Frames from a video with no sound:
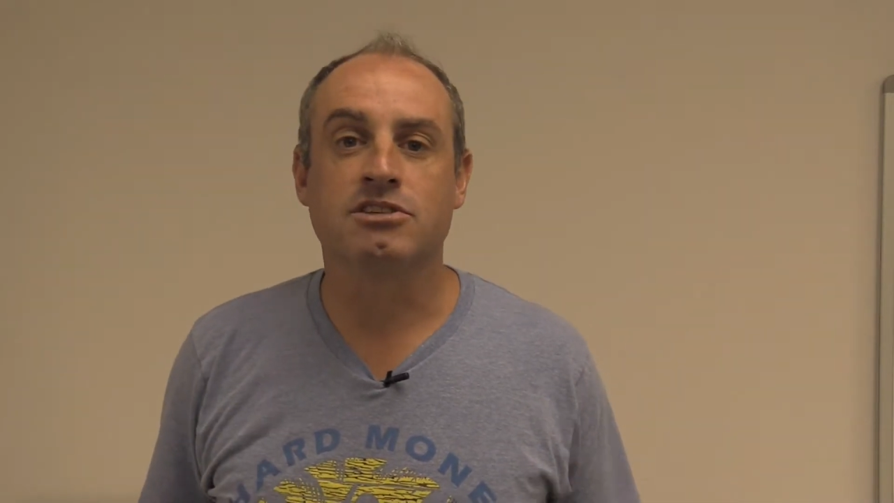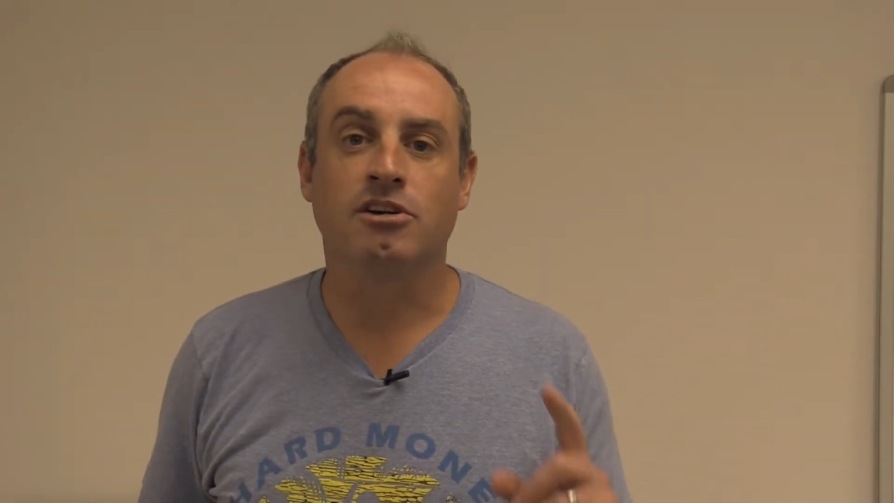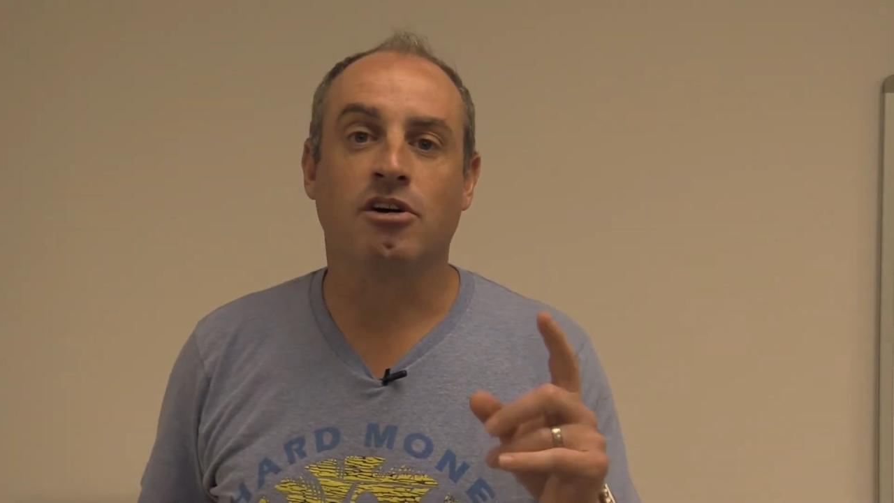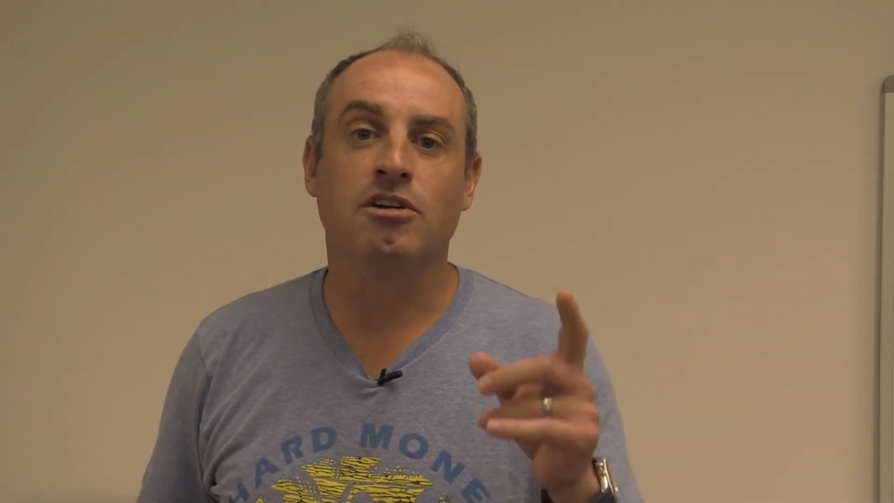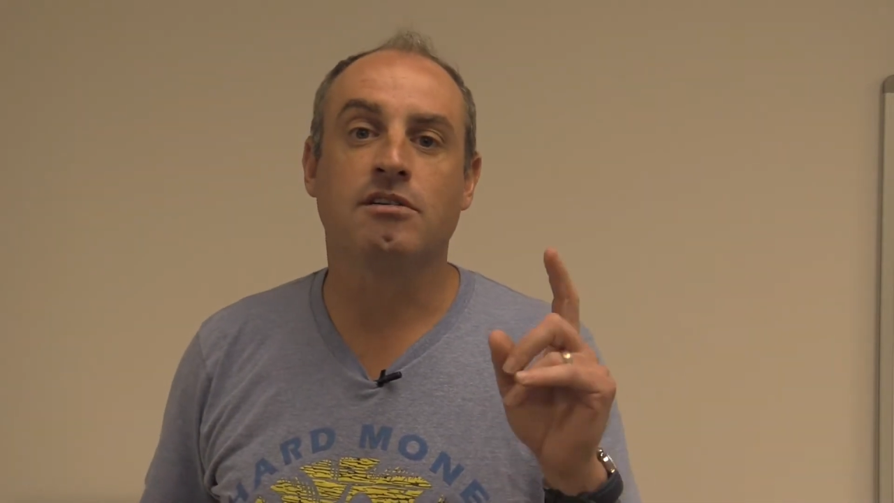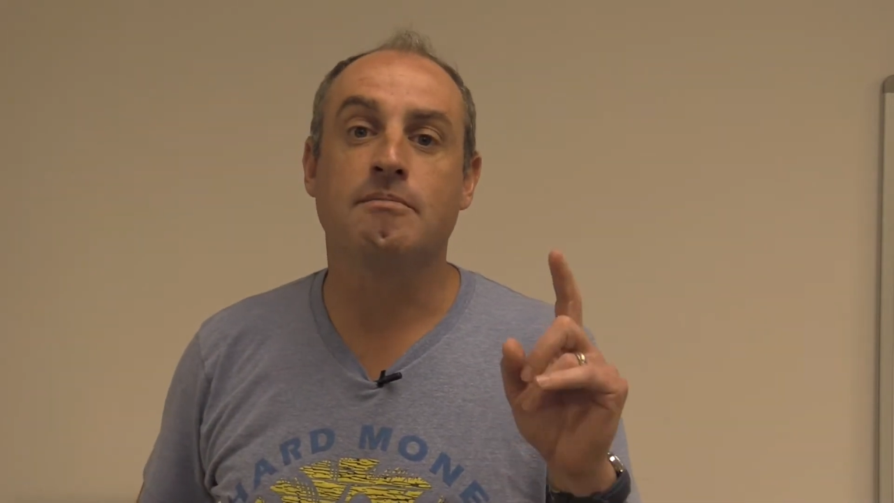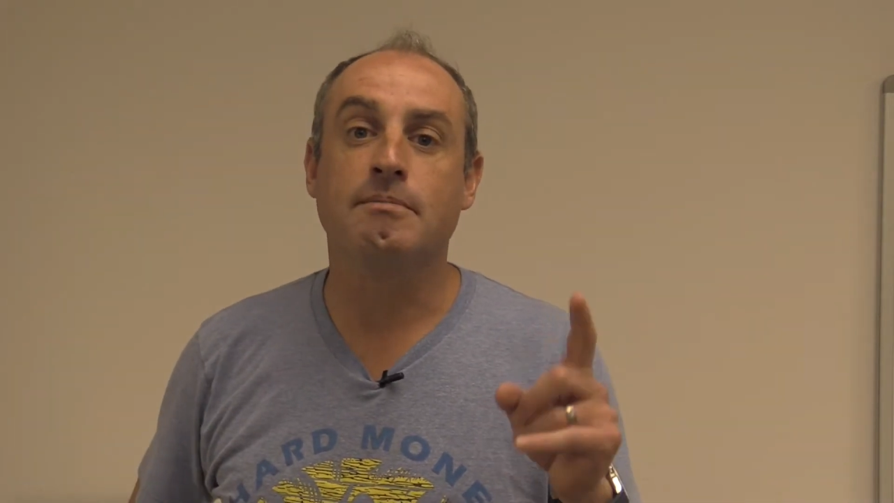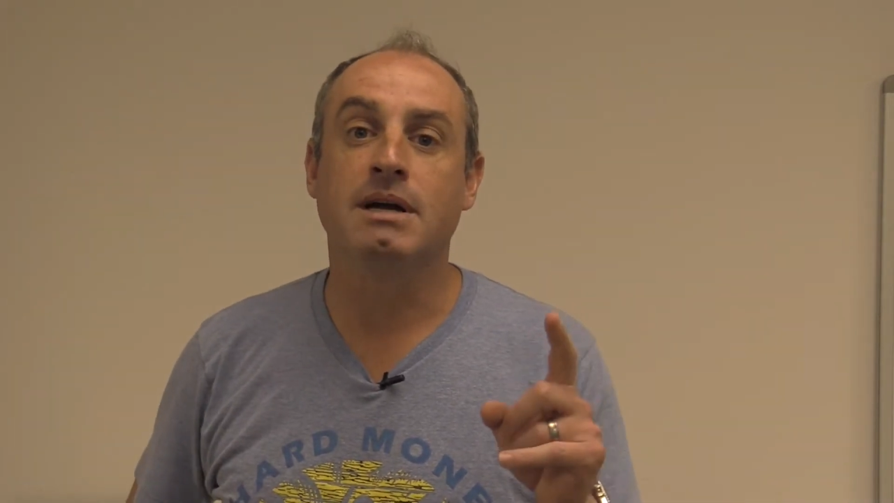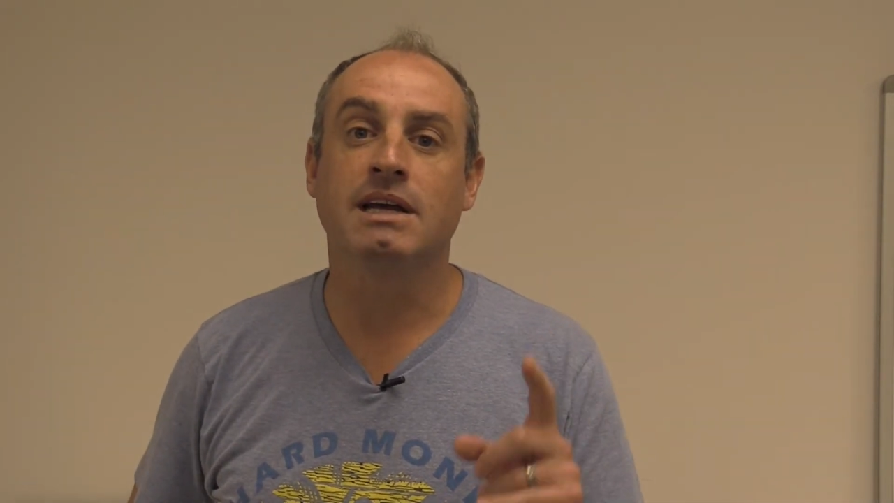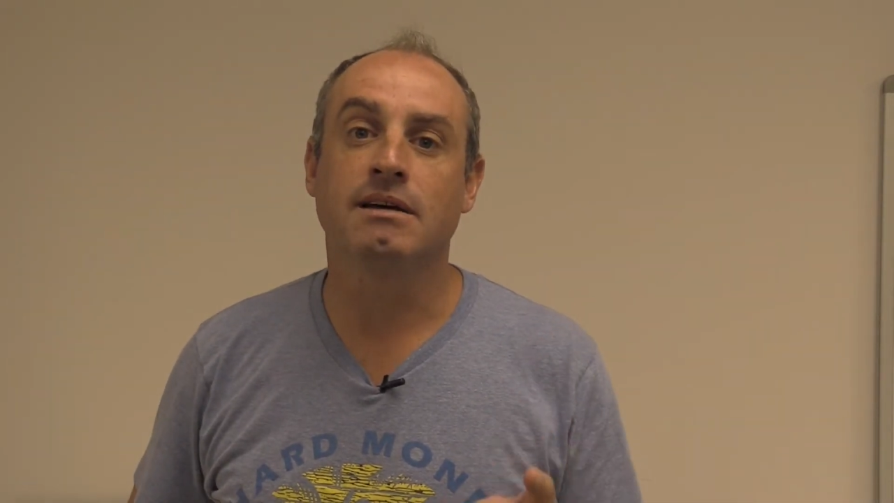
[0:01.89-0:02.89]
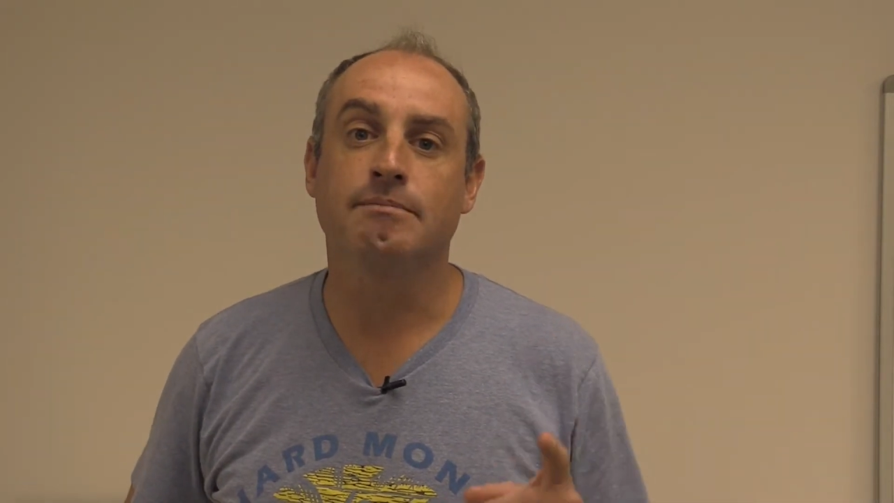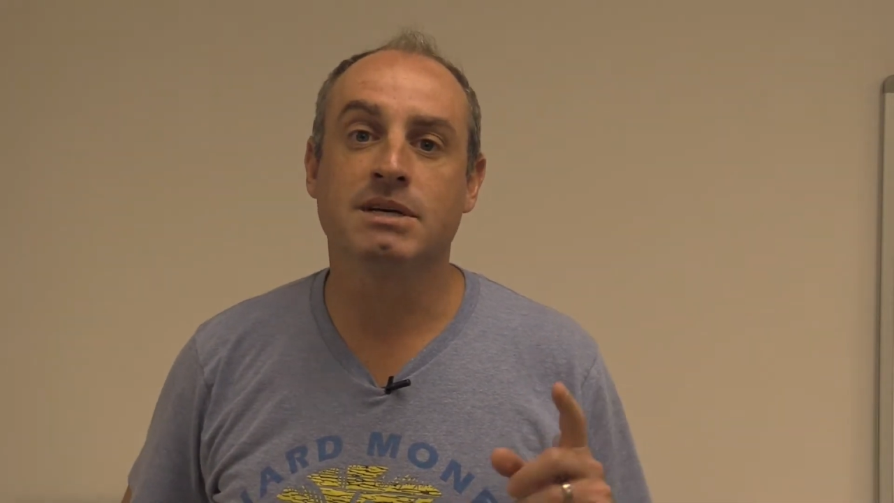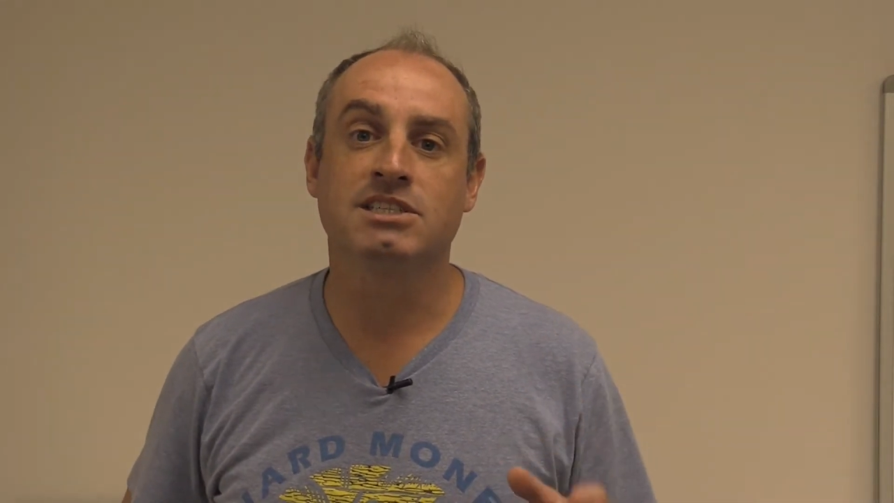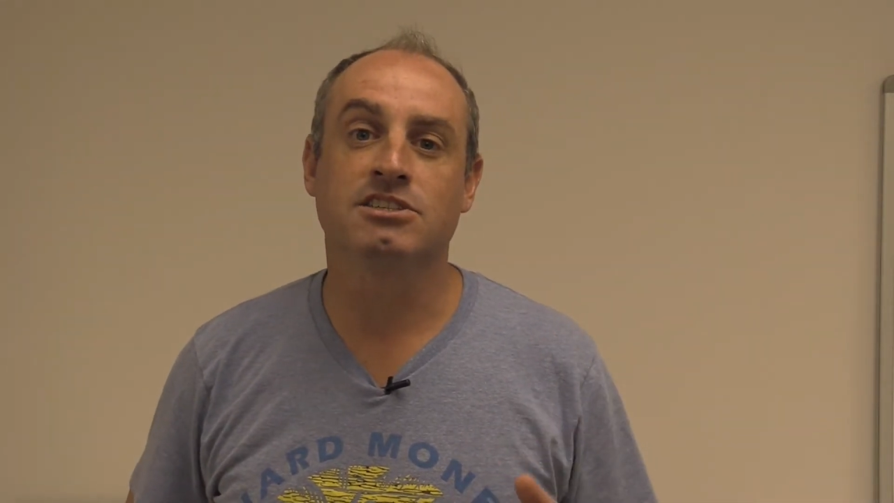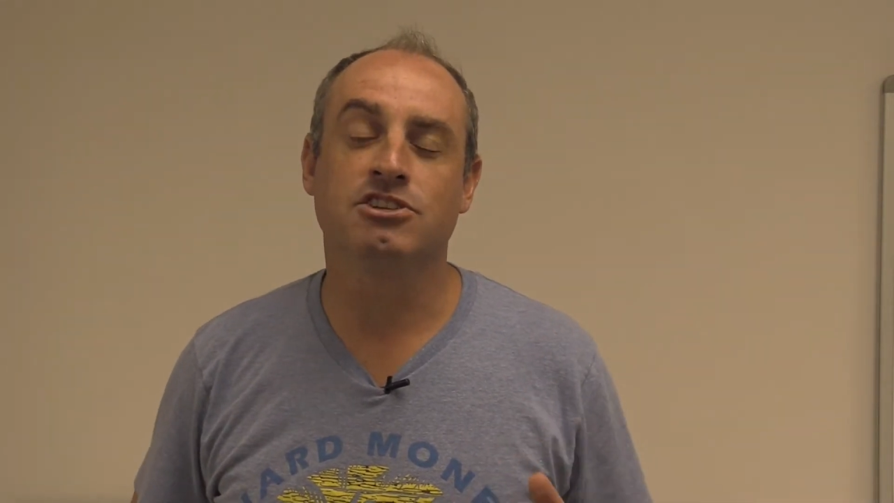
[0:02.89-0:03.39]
and Hard Money Business.